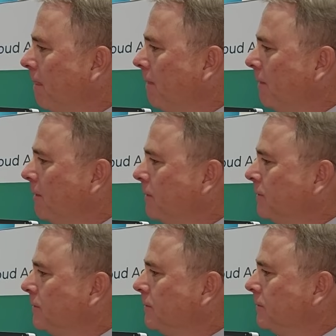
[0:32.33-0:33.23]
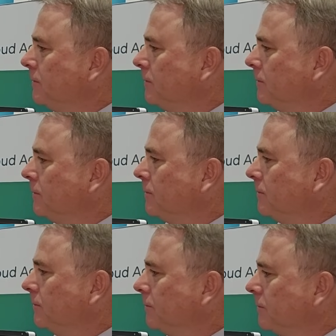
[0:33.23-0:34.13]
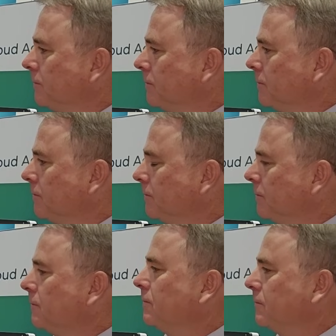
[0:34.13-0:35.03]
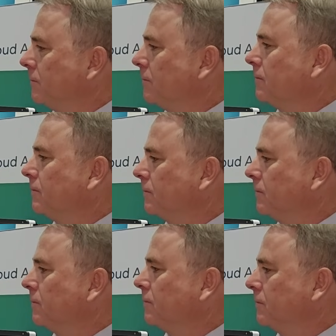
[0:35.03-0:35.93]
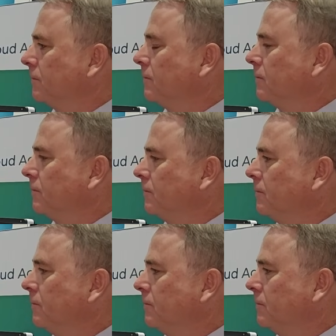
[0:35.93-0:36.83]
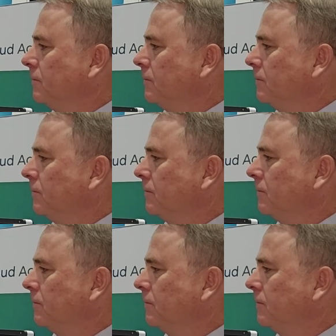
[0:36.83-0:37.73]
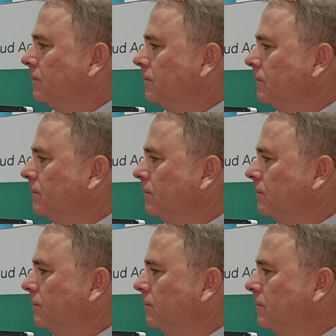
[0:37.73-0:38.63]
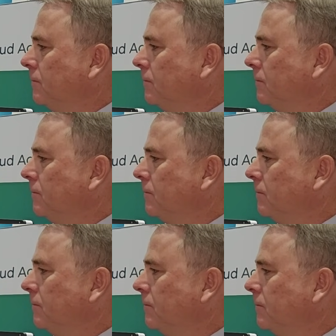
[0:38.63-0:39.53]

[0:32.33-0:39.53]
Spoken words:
The person shown says nothing.